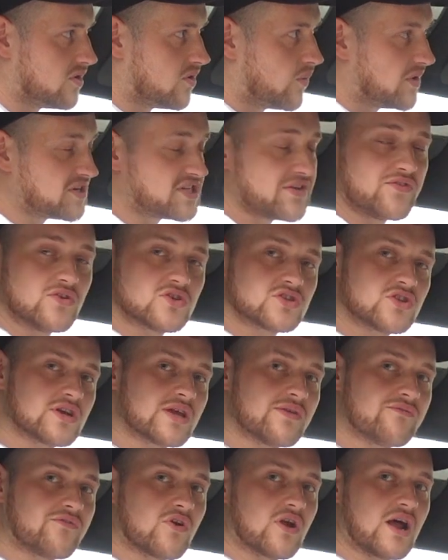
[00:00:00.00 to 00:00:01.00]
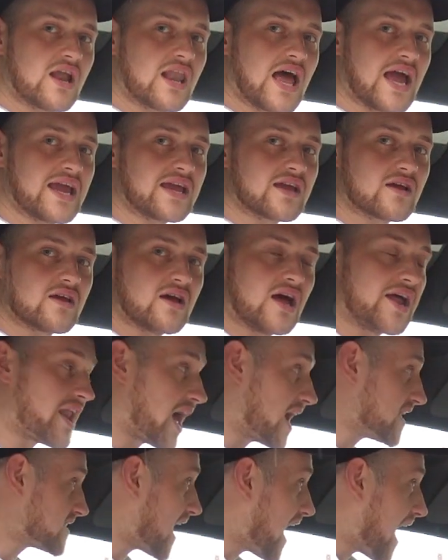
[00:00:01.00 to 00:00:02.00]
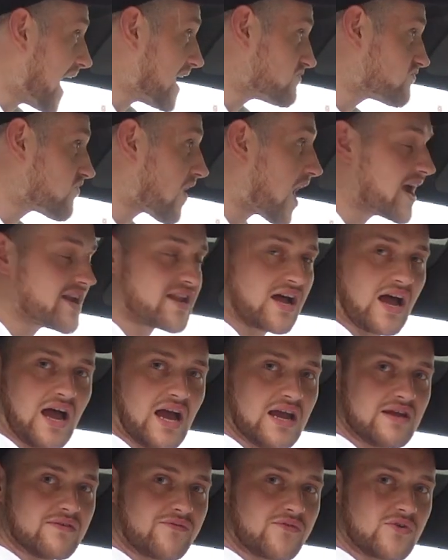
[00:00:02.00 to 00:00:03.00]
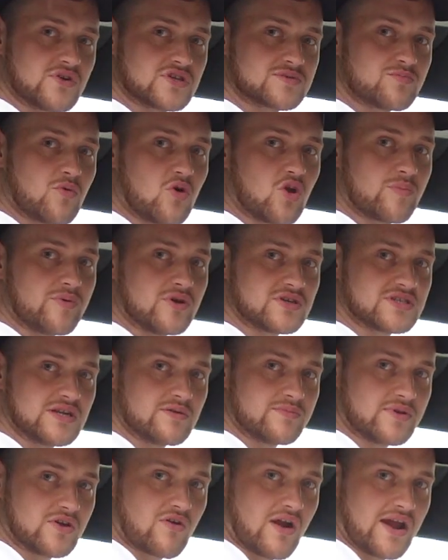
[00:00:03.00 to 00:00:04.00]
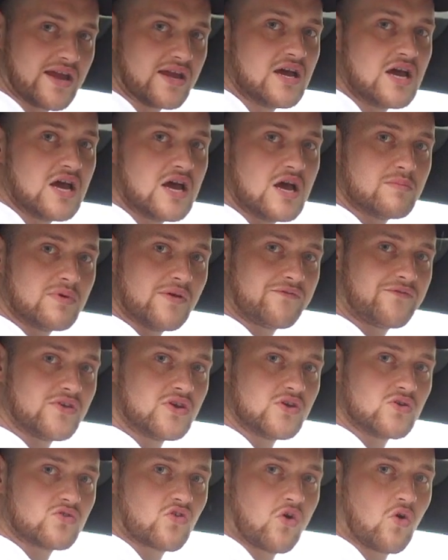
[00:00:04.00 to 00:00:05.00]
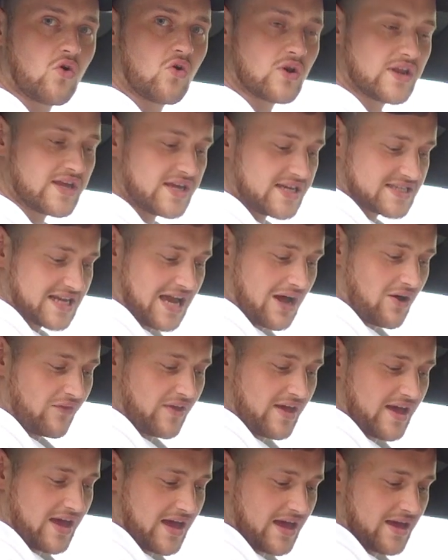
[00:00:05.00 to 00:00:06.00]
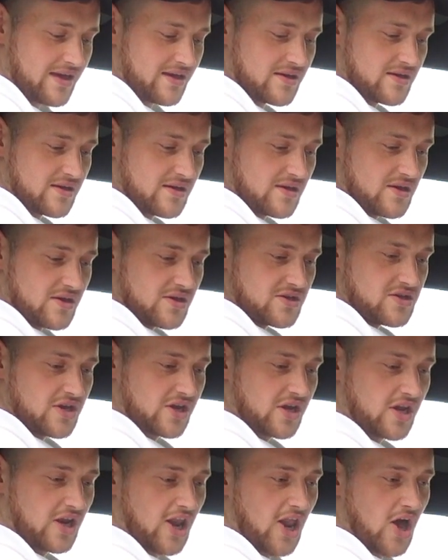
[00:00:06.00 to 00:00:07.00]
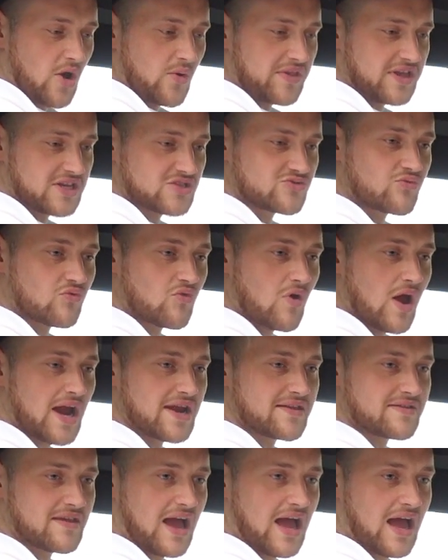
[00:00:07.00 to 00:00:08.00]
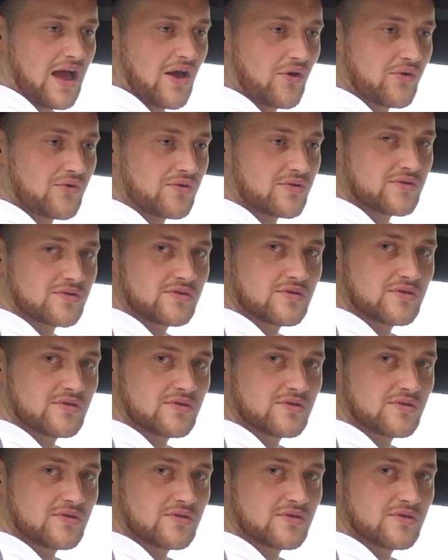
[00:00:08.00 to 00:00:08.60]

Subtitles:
which if you was looking for a nice high ride height for a smaller person, it'll be great. But for you tallies out there, you can lower this right down,